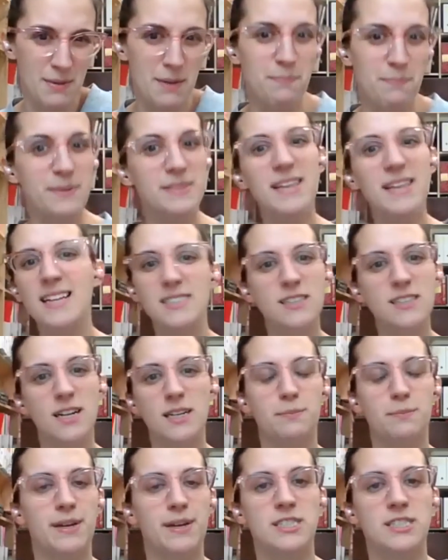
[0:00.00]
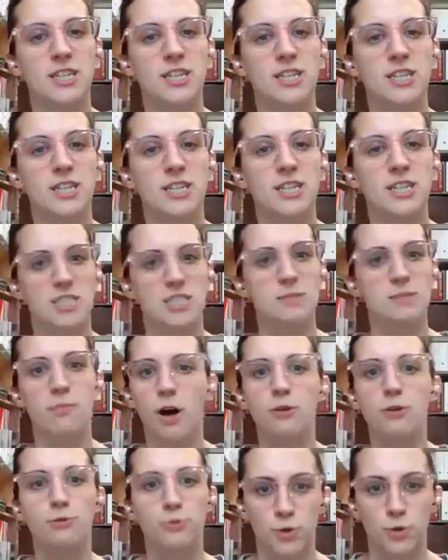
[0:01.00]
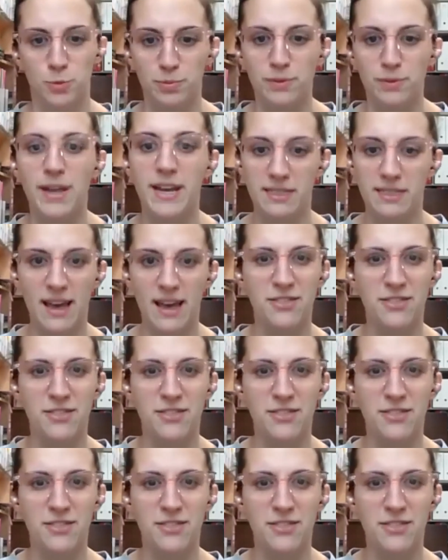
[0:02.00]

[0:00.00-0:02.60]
but that's not a big deal when it's a small group like that.